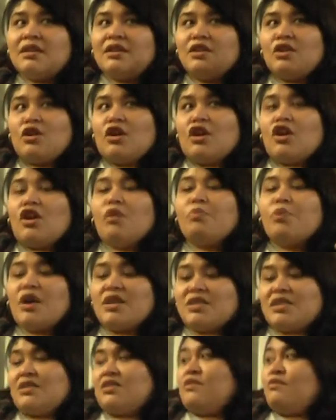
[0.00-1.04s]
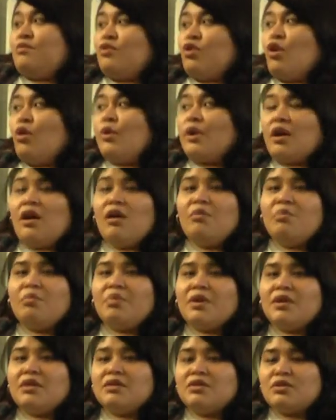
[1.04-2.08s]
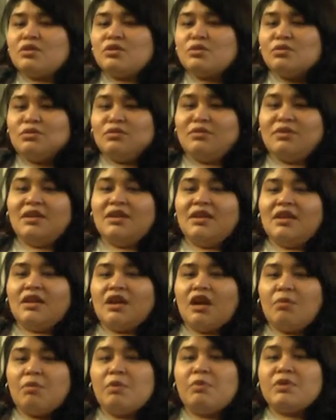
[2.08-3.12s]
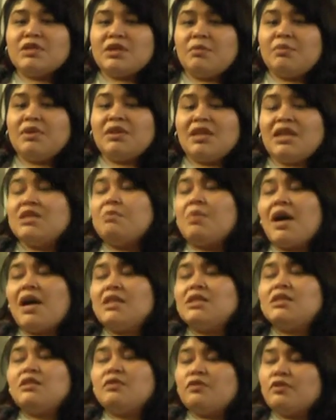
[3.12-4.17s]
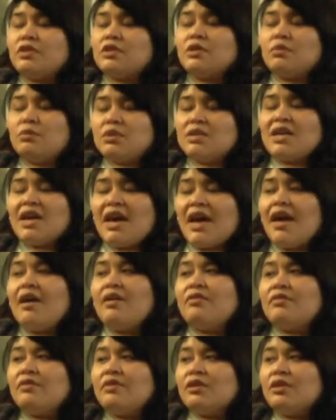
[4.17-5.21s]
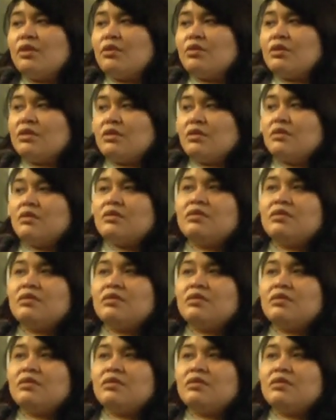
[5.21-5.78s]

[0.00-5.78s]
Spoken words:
in our process of growing up, but to come up with something that's positive for someone to have, to